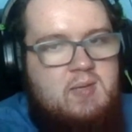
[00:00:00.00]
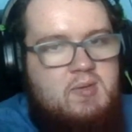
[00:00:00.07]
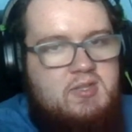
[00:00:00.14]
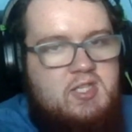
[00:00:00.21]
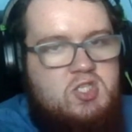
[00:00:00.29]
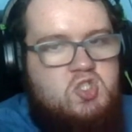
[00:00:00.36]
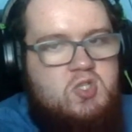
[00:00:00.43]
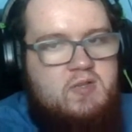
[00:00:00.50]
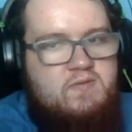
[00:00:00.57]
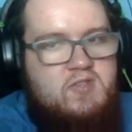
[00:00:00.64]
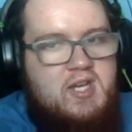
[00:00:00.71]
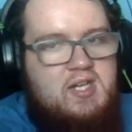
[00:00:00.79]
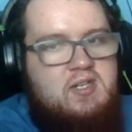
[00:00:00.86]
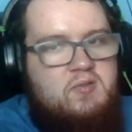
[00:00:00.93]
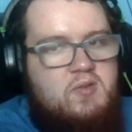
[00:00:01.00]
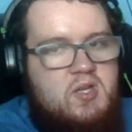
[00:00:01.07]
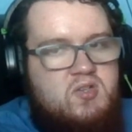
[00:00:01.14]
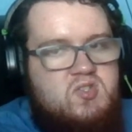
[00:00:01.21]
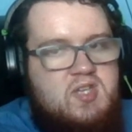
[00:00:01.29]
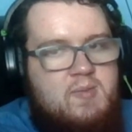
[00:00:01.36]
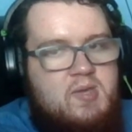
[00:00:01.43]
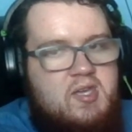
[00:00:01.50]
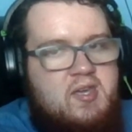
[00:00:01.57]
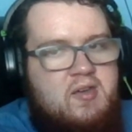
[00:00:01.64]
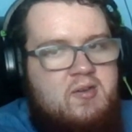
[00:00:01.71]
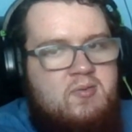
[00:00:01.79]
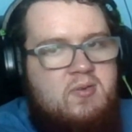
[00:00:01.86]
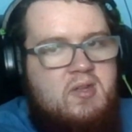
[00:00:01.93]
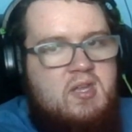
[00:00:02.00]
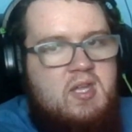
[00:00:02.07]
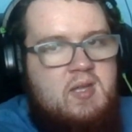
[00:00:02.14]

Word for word: but they should have done it a long time ago.